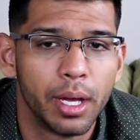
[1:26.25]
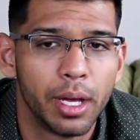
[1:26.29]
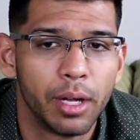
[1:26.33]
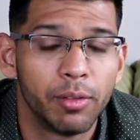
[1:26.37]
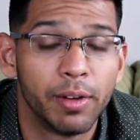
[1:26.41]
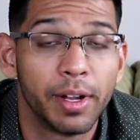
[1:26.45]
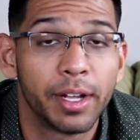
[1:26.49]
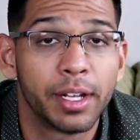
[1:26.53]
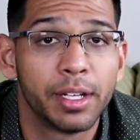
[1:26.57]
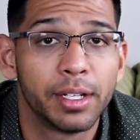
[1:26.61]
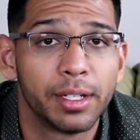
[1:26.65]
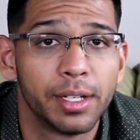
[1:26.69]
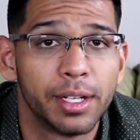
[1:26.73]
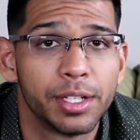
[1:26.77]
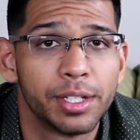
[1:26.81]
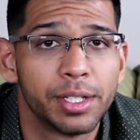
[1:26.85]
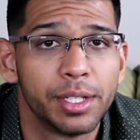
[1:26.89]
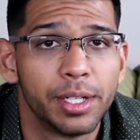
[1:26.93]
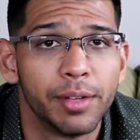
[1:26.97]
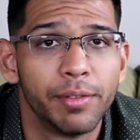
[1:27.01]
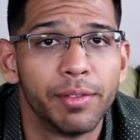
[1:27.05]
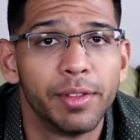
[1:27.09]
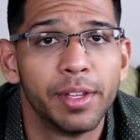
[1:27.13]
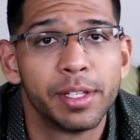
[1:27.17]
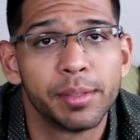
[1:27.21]
recognition
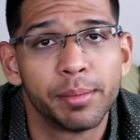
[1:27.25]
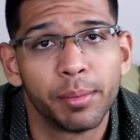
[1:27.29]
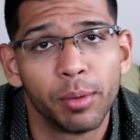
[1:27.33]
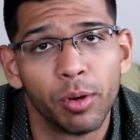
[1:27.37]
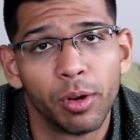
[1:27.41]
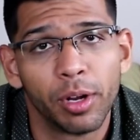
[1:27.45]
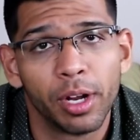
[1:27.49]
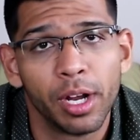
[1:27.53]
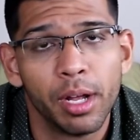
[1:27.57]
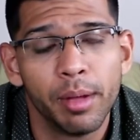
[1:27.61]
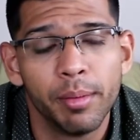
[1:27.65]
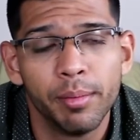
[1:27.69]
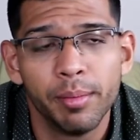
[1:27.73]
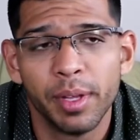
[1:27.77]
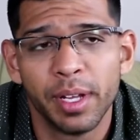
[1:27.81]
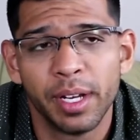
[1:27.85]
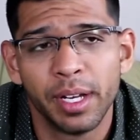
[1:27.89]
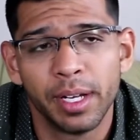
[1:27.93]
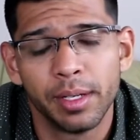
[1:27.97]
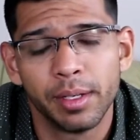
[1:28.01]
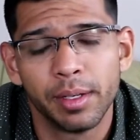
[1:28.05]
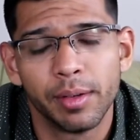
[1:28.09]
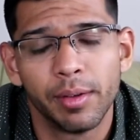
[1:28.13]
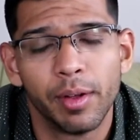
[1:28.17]
of this program, and